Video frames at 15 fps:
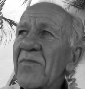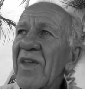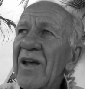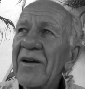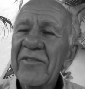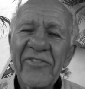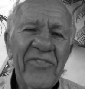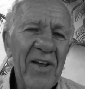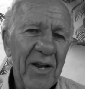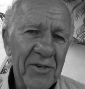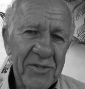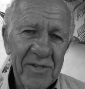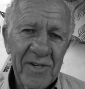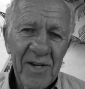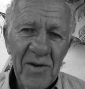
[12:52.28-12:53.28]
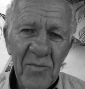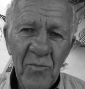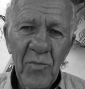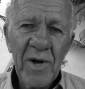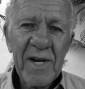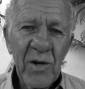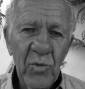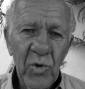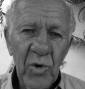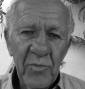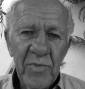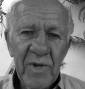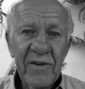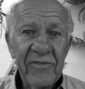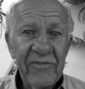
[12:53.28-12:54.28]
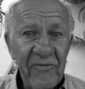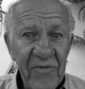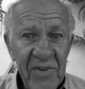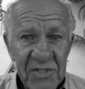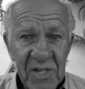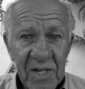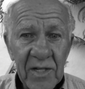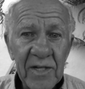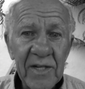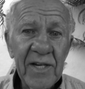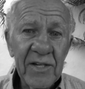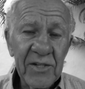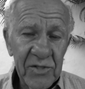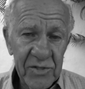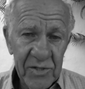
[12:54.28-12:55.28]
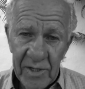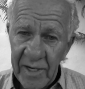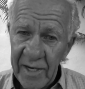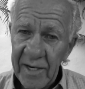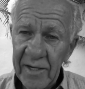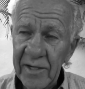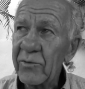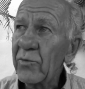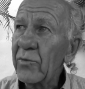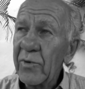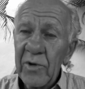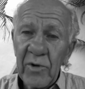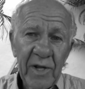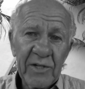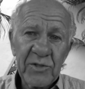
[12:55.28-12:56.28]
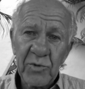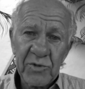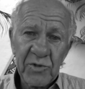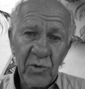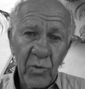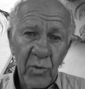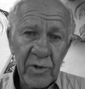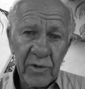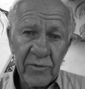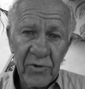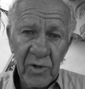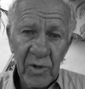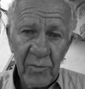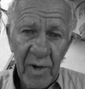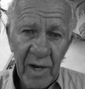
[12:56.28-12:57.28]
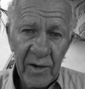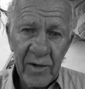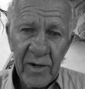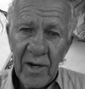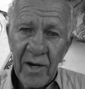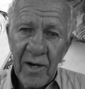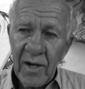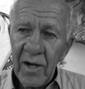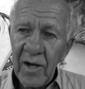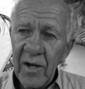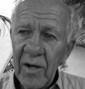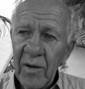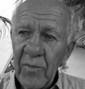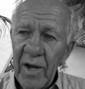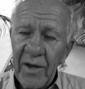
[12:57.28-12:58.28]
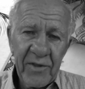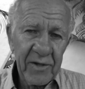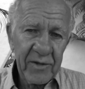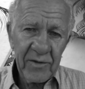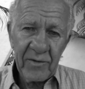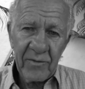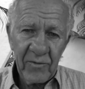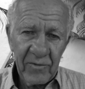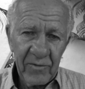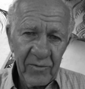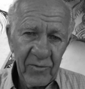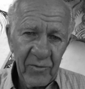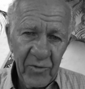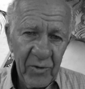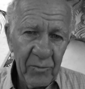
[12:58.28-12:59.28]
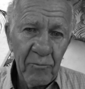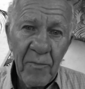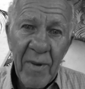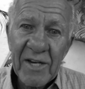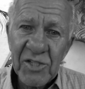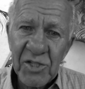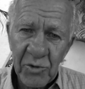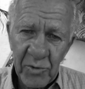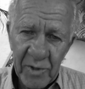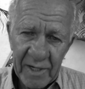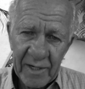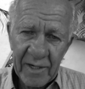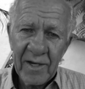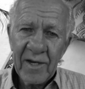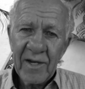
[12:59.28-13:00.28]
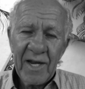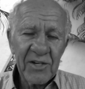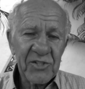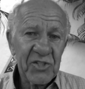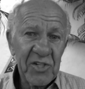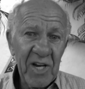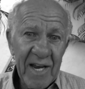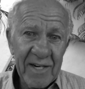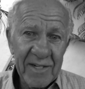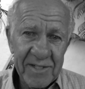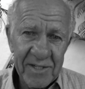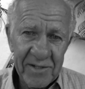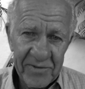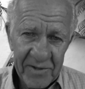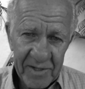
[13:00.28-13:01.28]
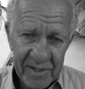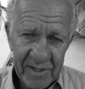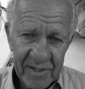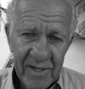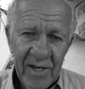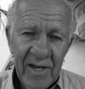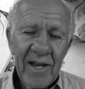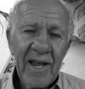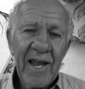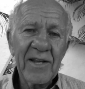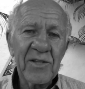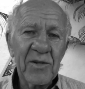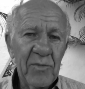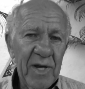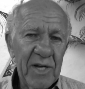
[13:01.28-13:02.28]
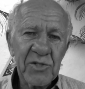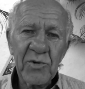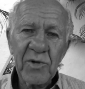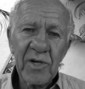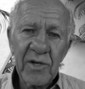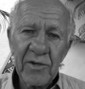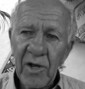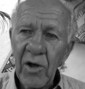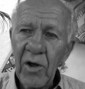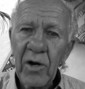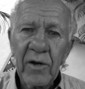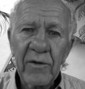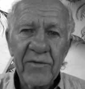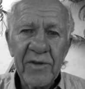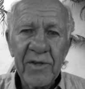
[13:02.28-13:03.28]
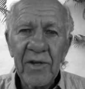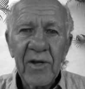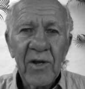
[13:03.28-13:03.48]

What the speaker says: felt, but it will be physically, and that's what's so wonderful about I think the measuring is scientific, and the measuring and all of the